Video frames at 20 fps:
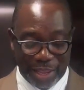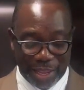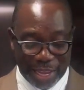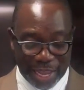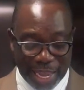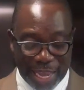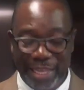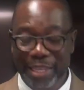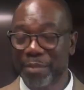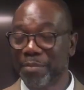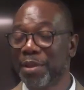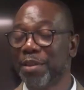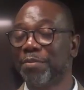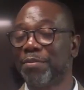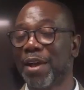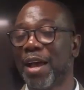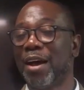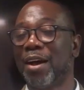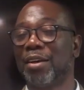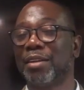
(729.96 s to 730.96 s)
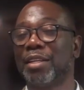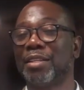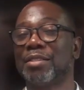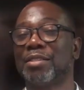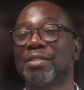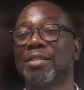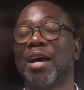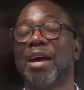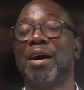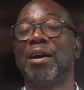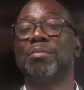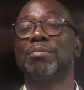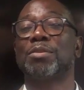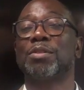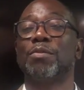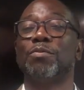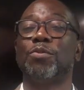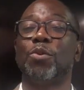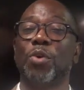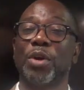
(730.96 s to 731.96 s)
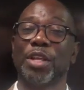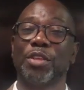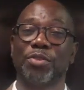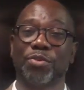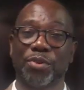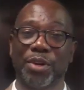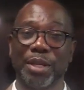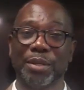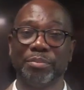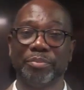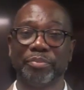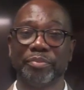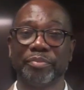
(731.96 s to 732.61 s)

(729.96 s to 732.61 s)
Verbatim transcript: It can be found in Psalms 43.